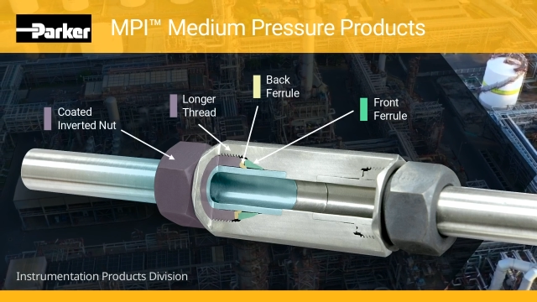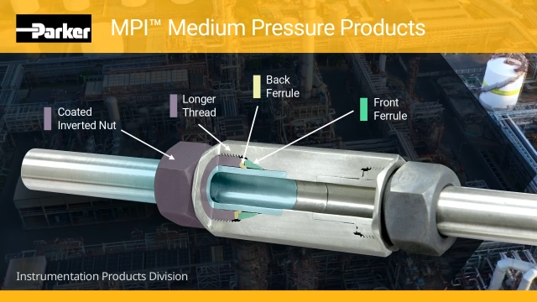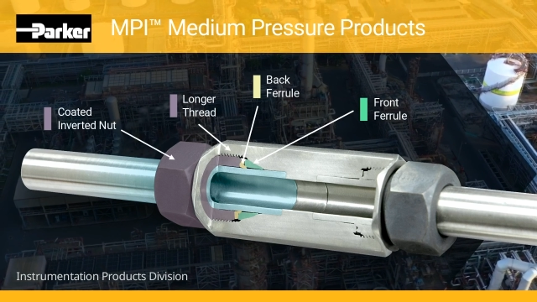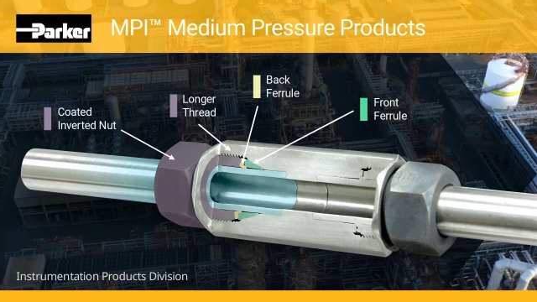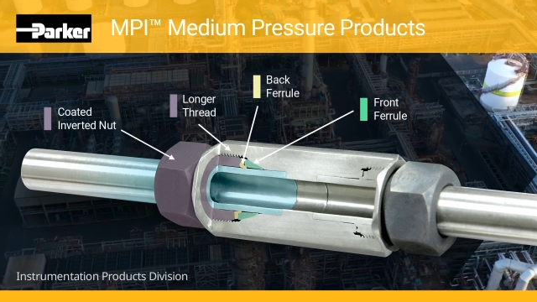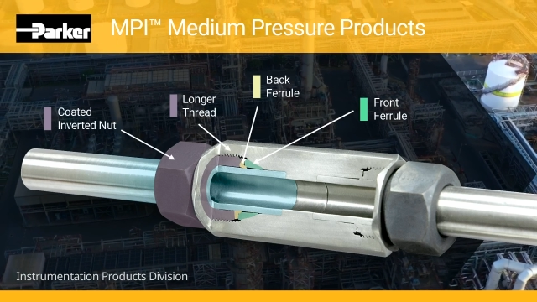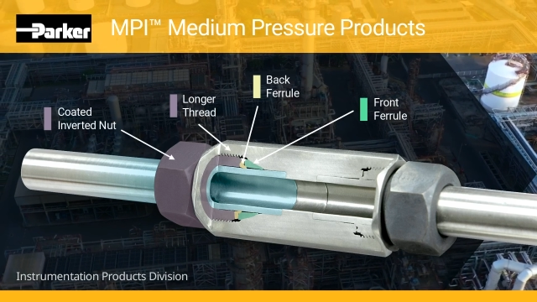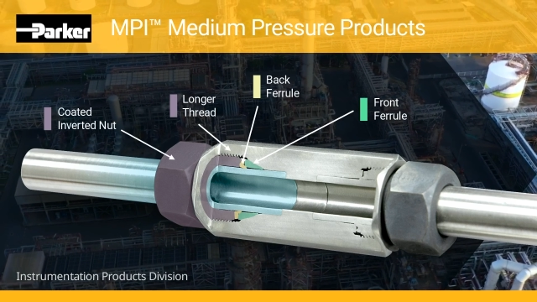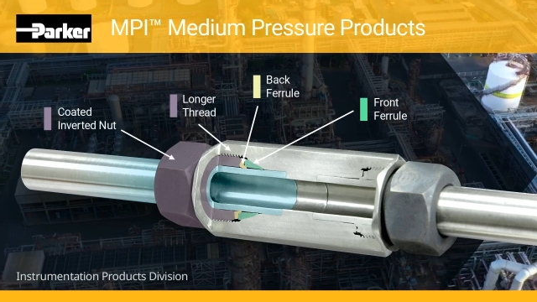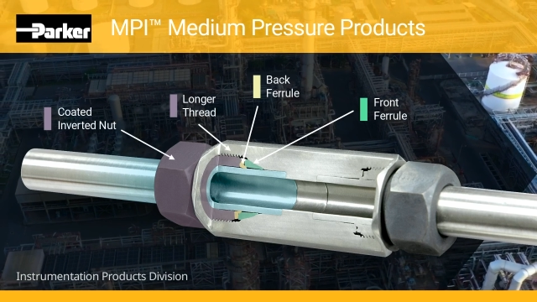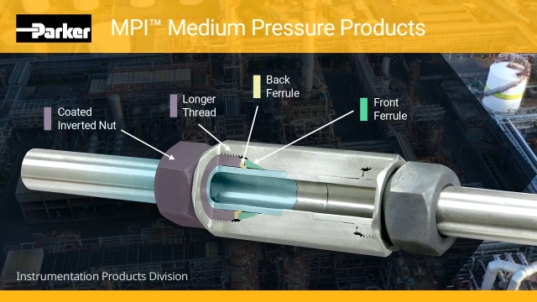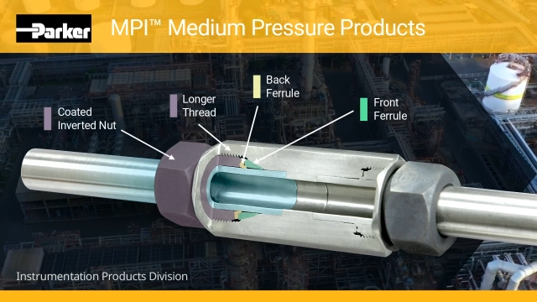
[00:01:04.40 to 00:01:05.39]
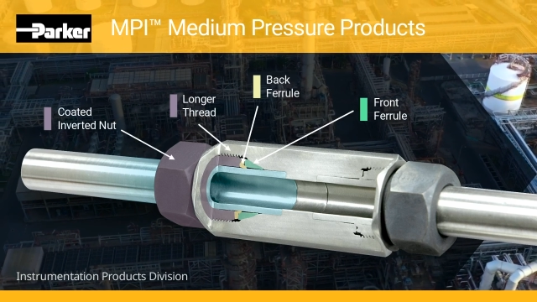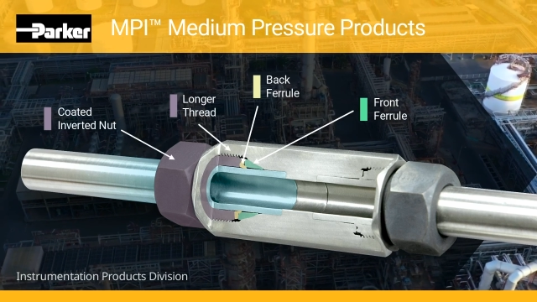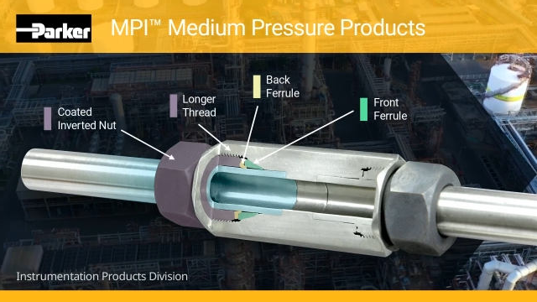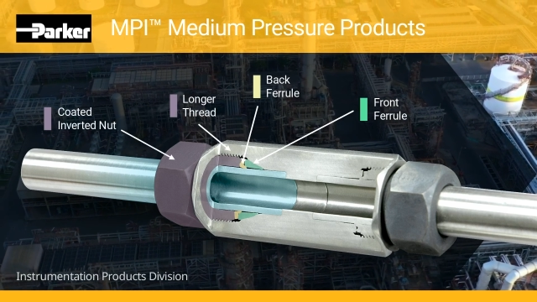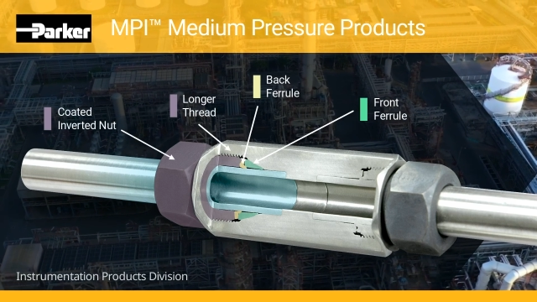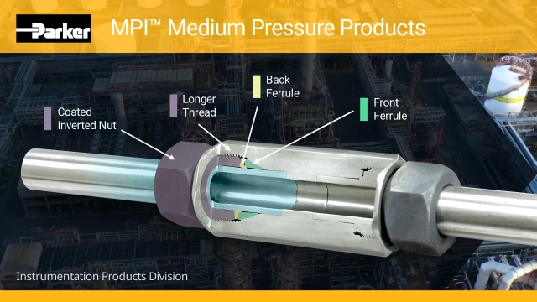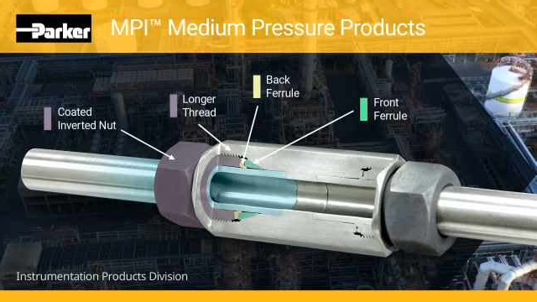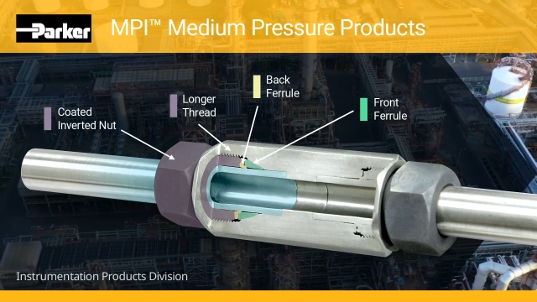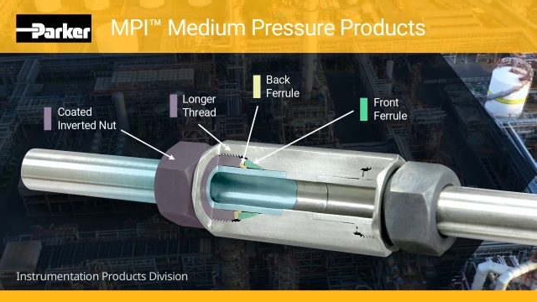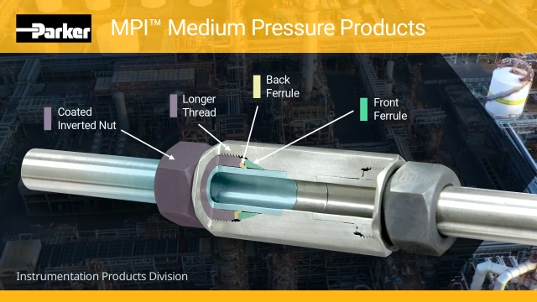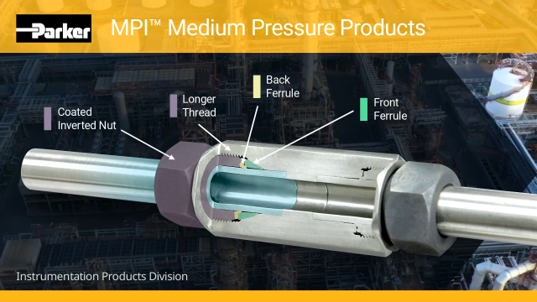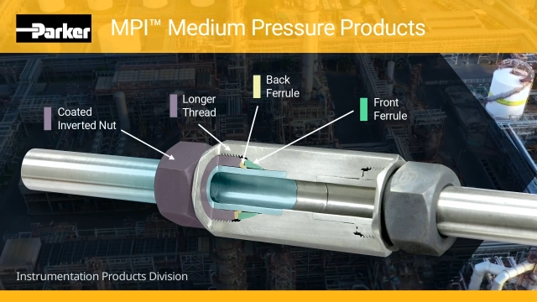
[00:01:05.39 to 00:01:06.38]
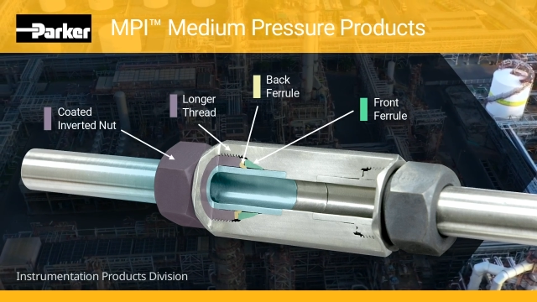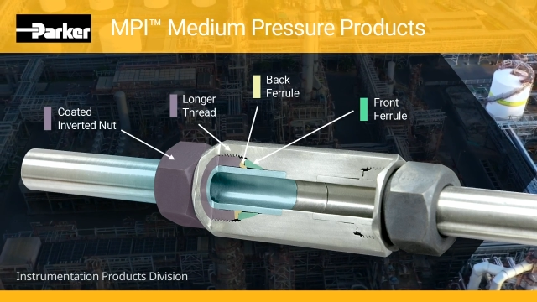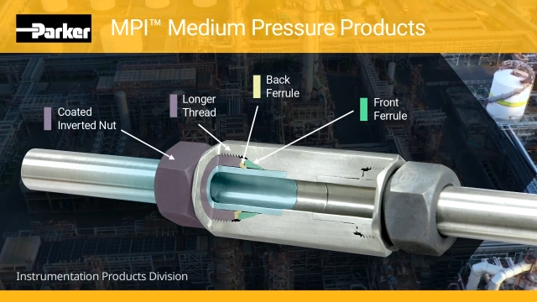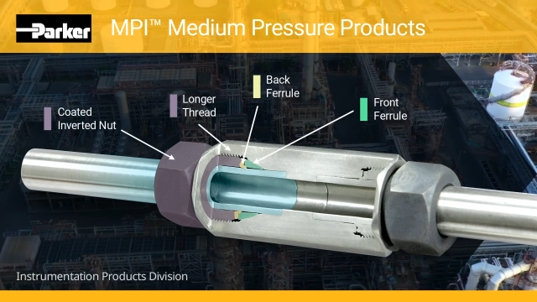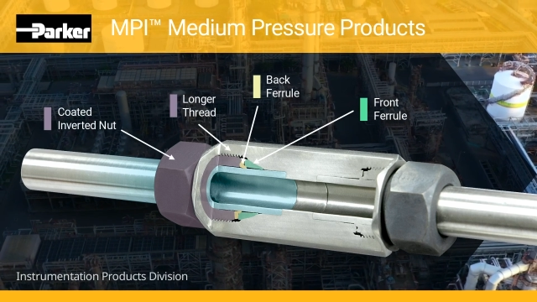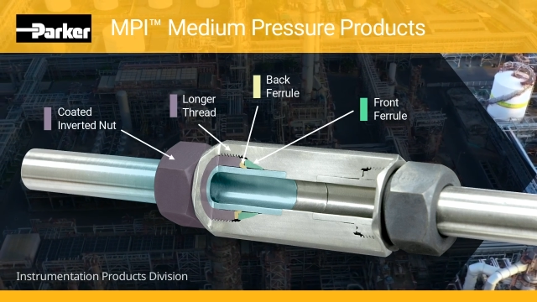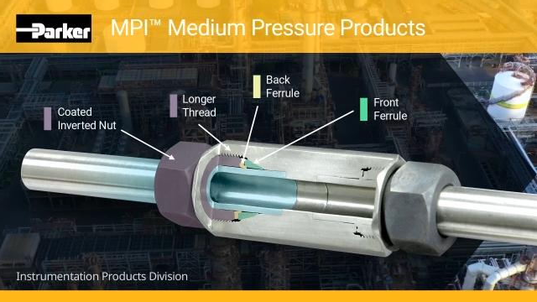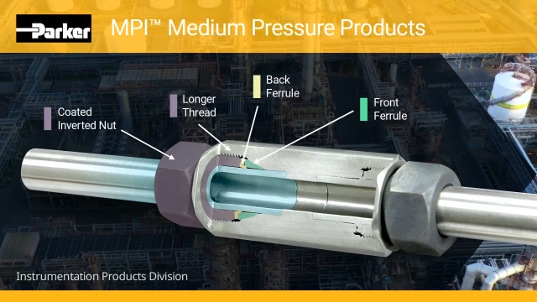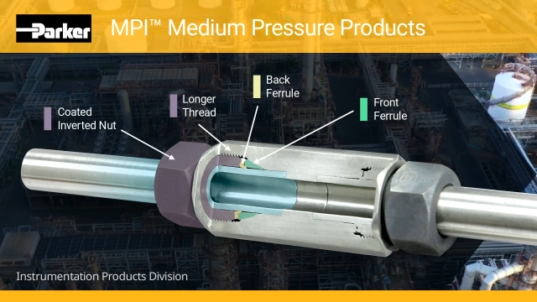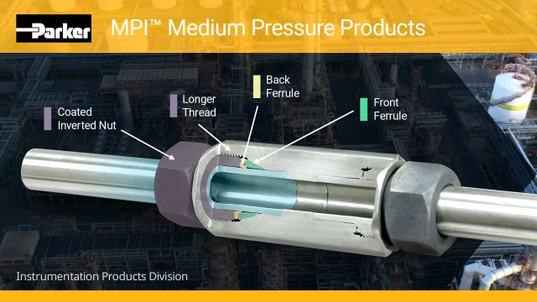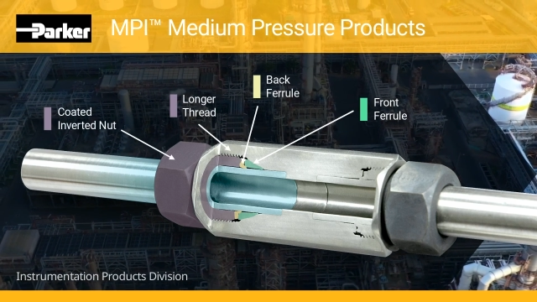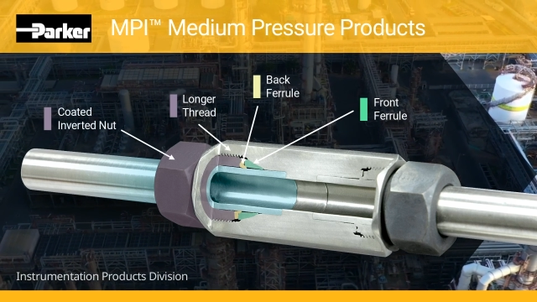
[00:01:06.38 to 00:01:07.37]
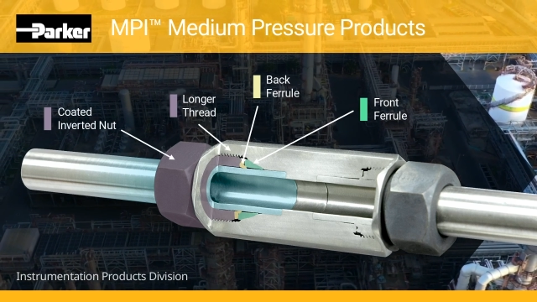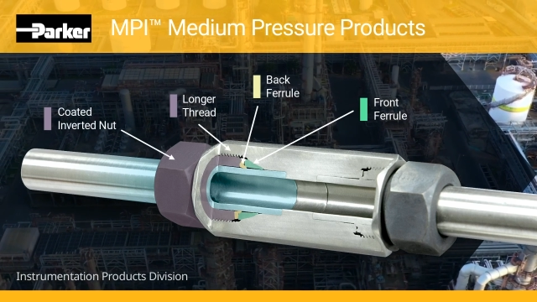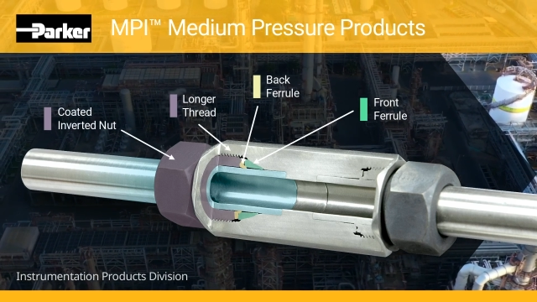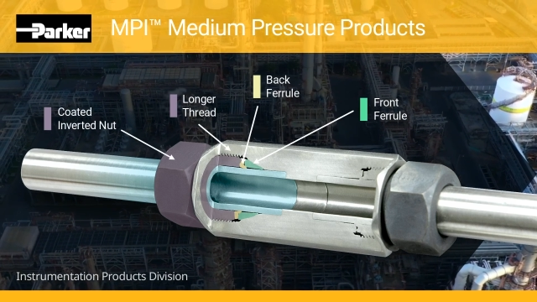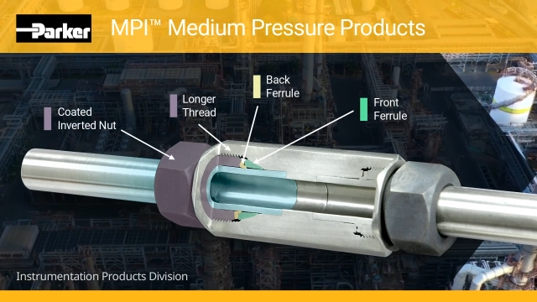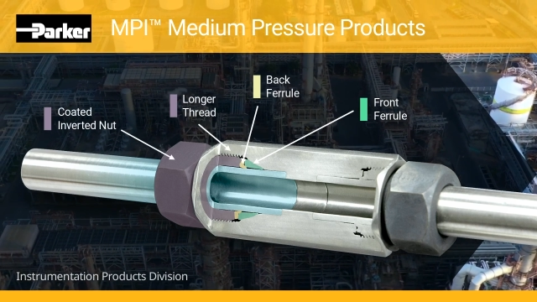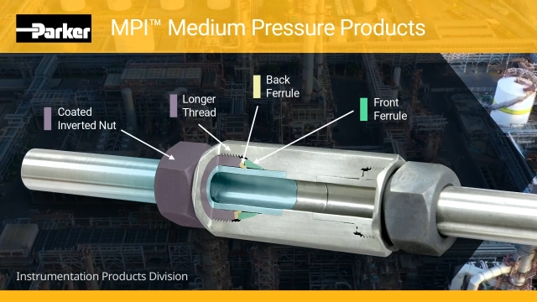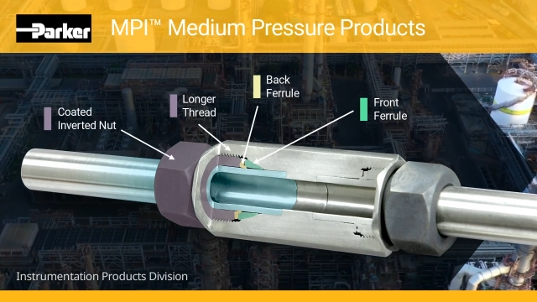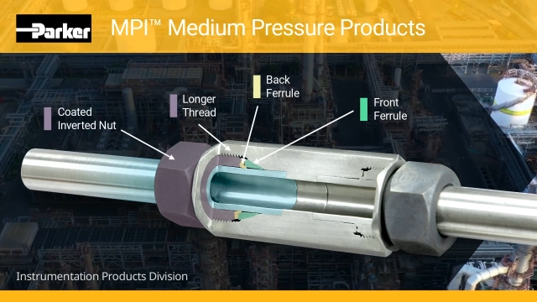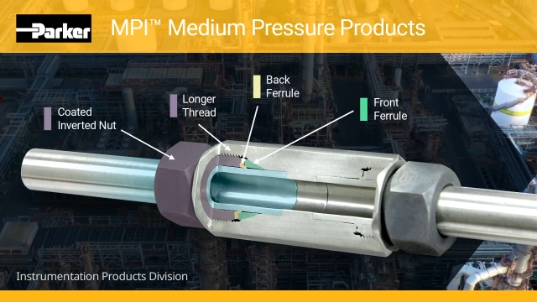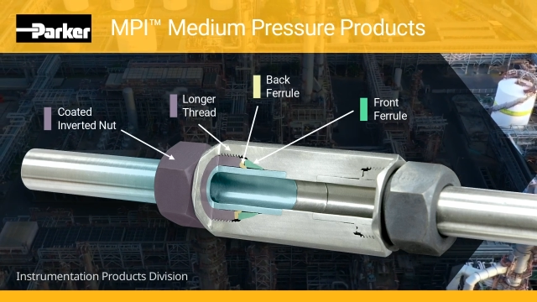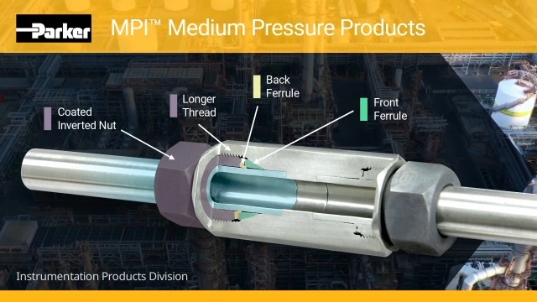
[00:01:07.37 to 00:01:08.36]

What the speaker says: (no speaker visible)